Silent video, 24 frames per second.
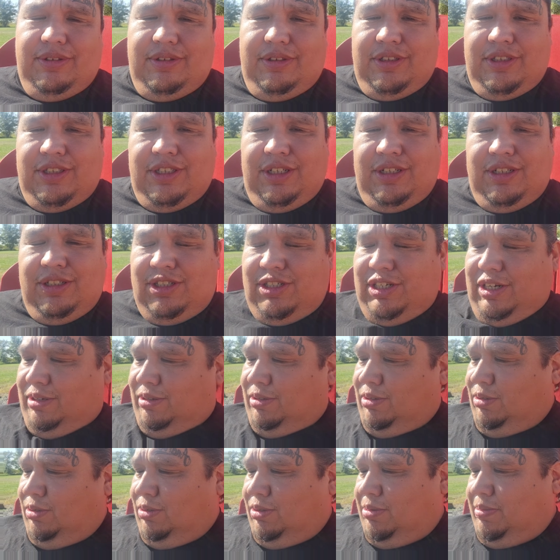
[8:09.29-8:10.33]
Let's get this channel
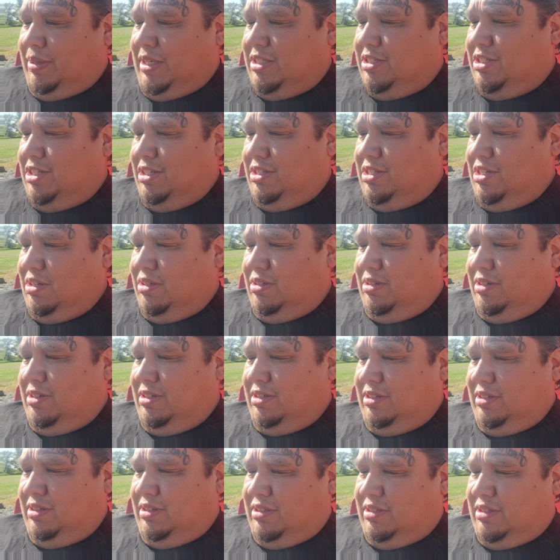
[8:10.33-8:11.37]
going. I'm at
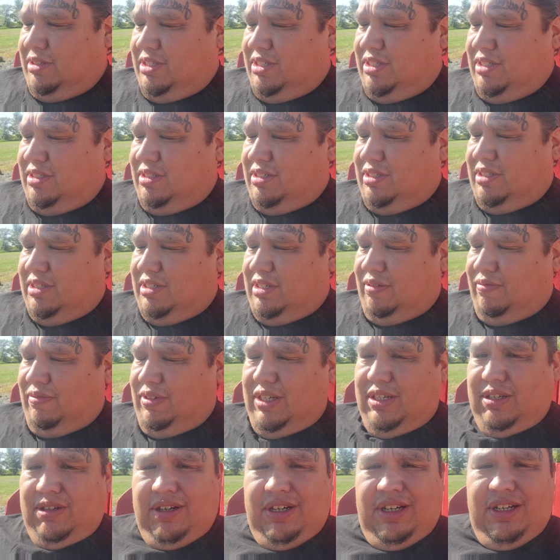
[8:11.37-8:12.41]

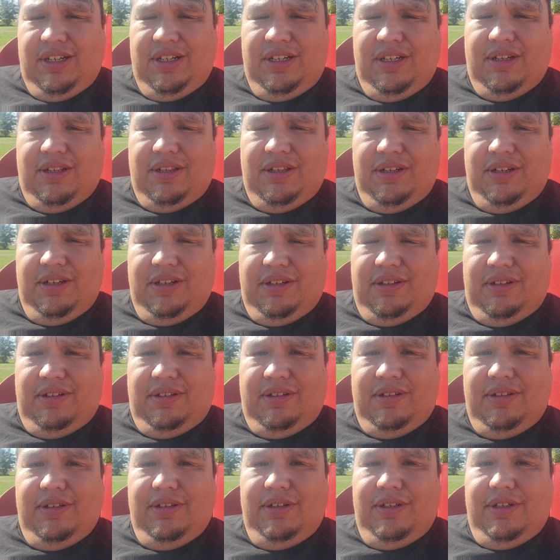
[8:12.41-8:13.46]
670 or 80, I think.
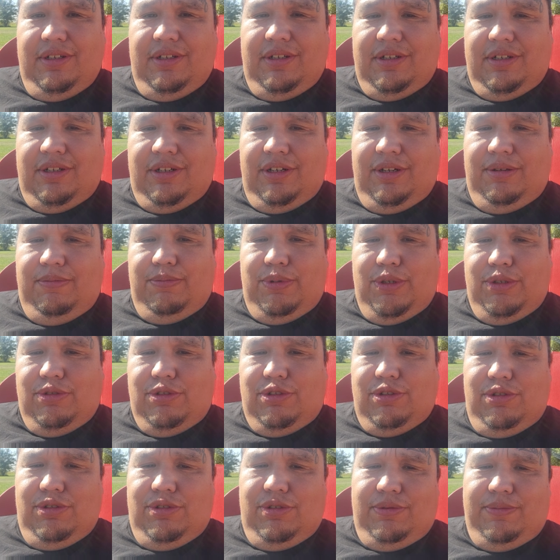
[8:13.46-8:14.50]
All right, peace.